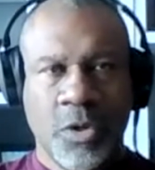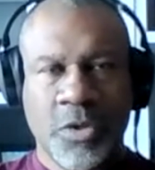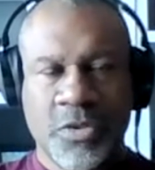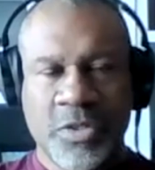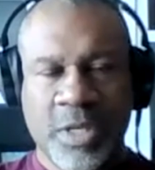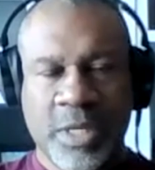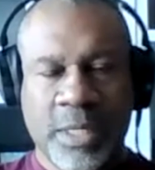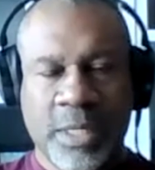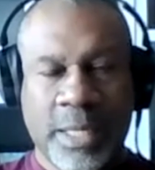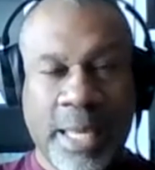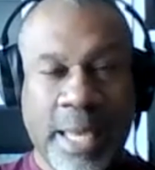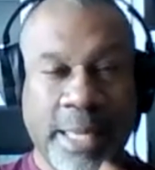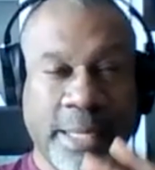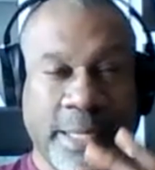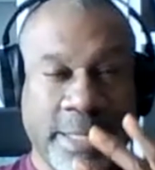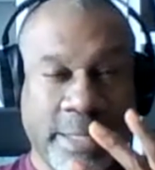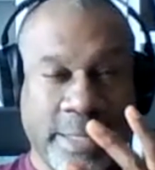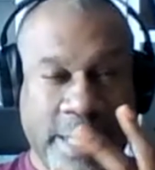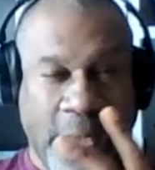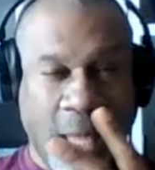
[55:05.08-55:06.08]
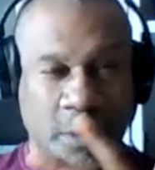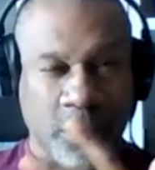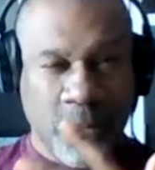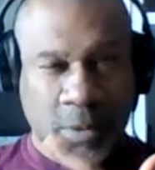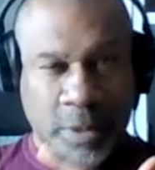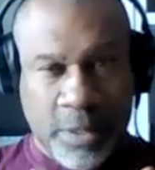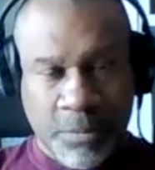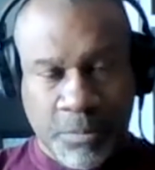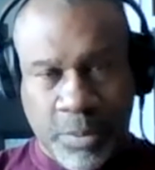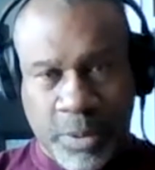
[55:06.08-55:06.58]
See a lot of doubt
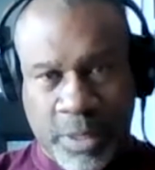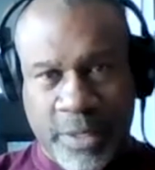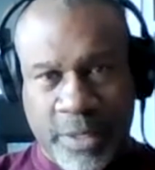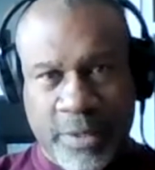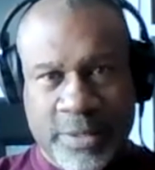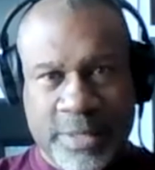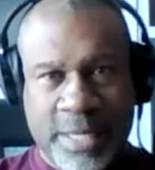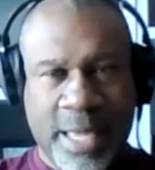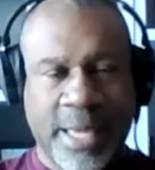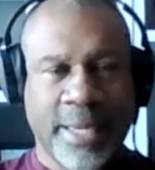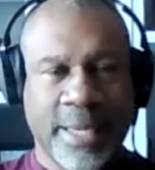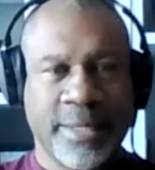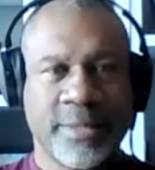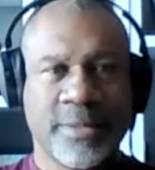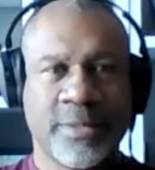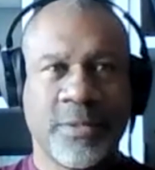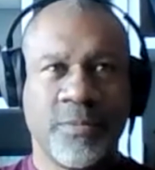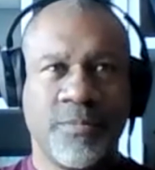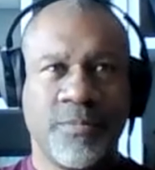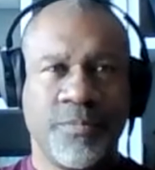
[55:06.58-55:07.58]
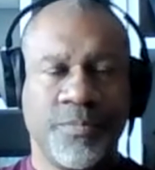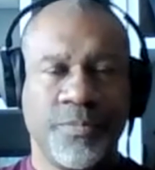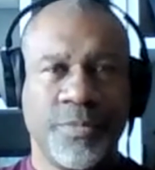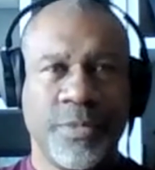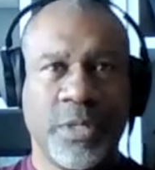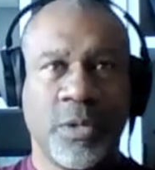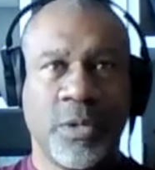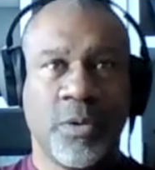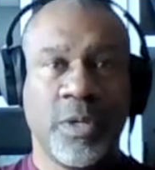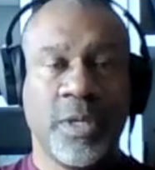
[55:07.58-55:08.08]
in players' eyes.
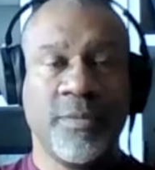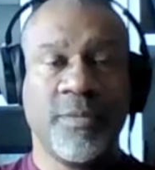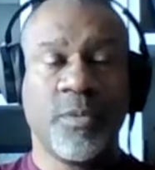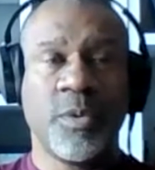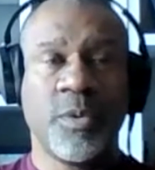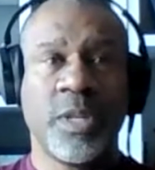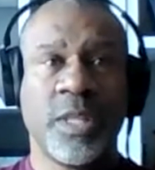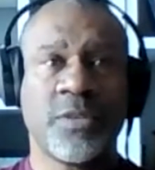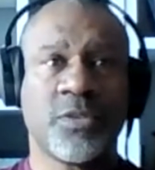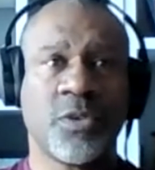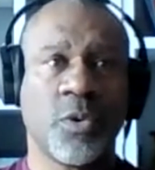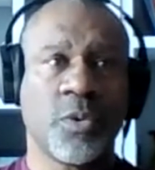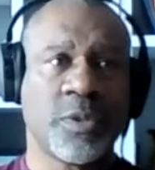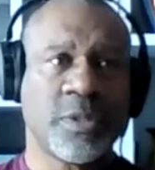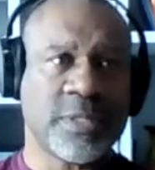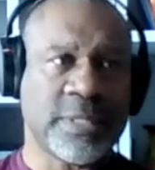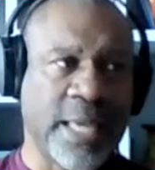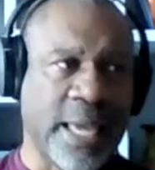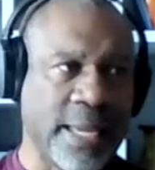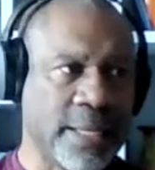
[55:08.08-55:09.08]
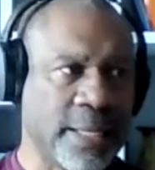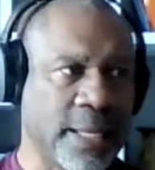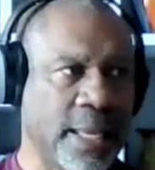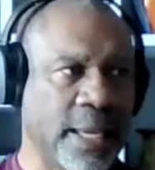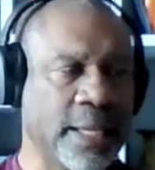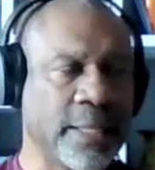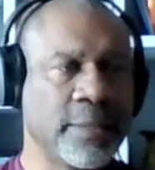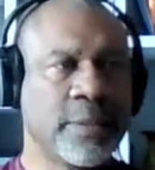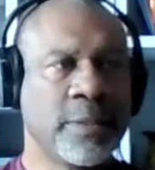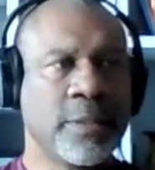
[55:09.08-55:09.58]
Even when they show the
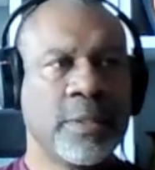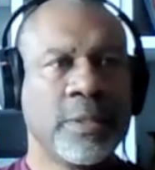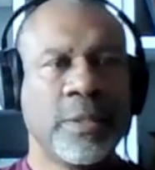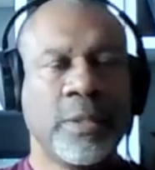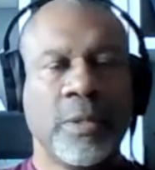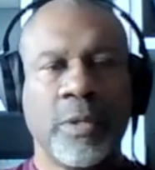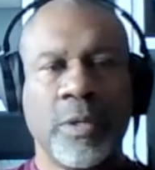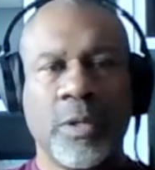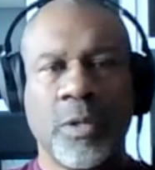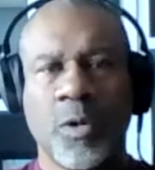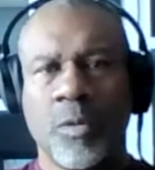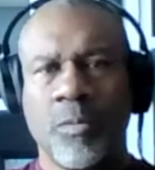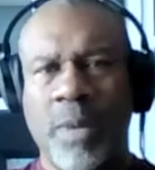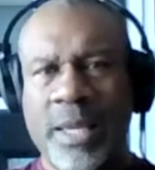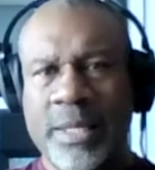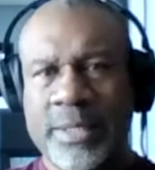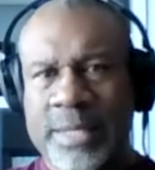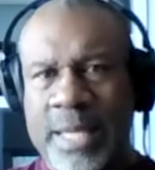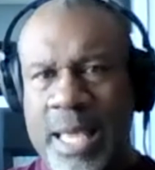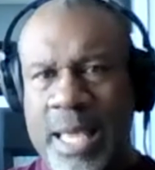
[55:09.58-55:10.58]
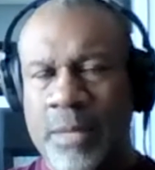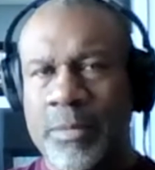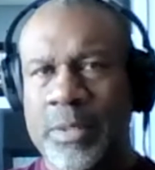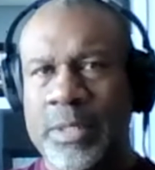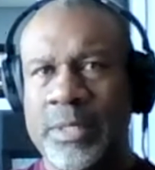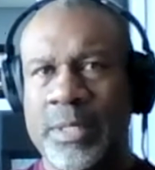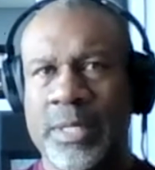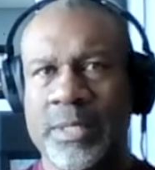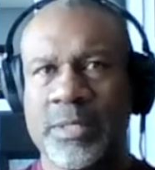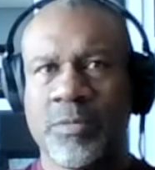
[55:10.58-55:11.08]
sideline. Mike
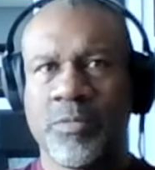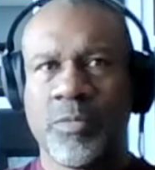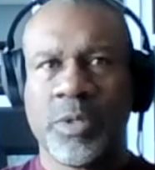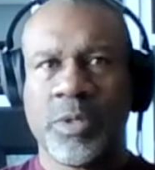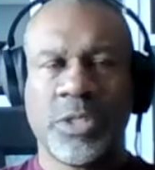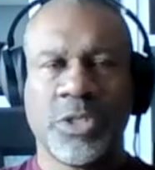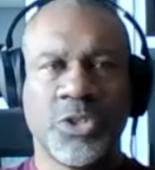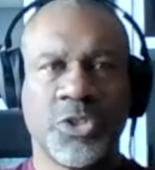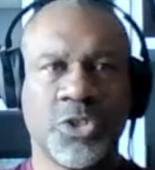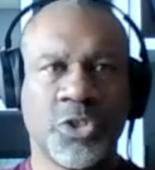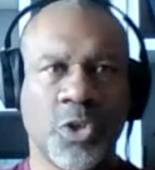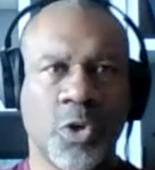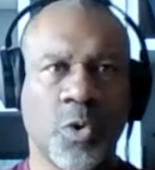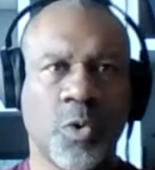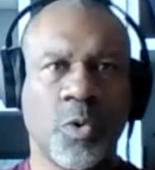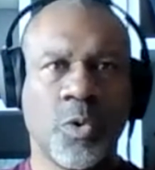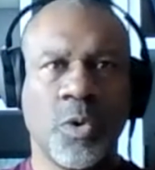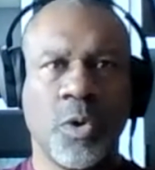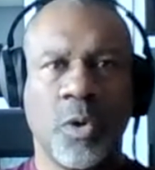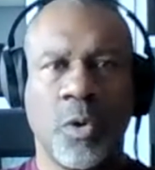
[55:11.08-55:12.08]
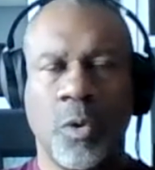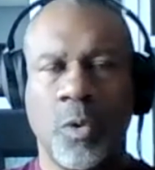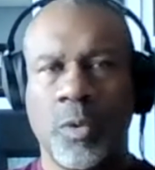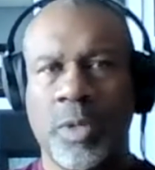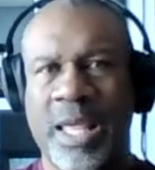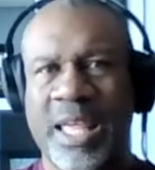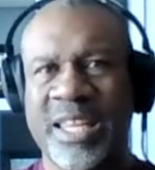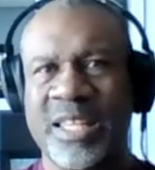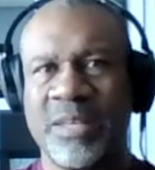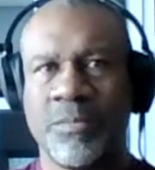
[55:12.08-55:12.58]
Tomlin doesn't really show a whole
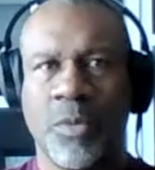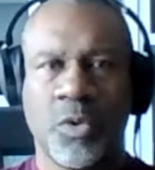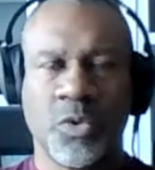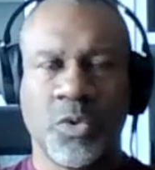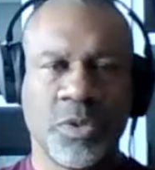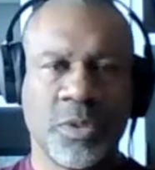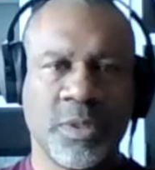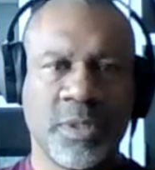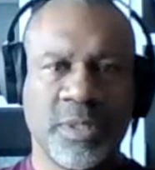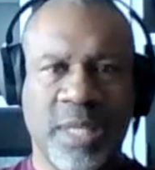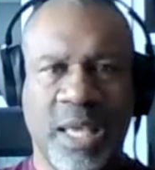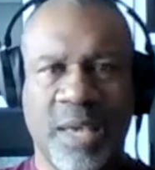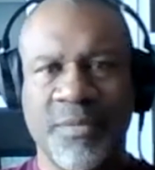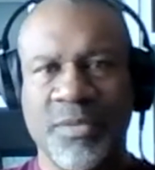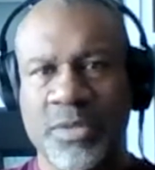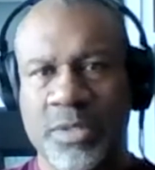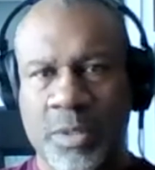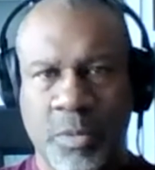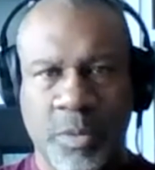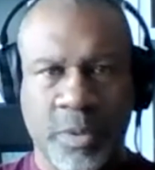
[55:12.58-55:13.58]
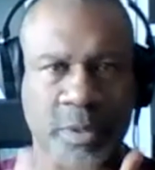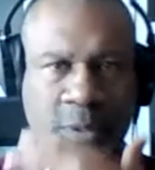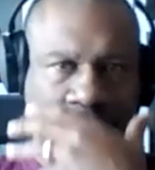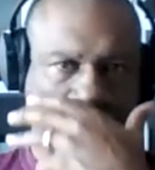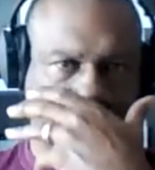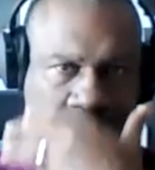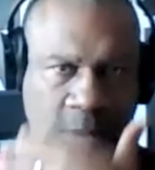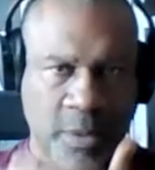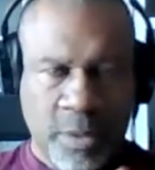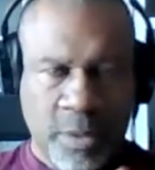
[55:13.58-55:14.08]
lot of emotion, and obviously with the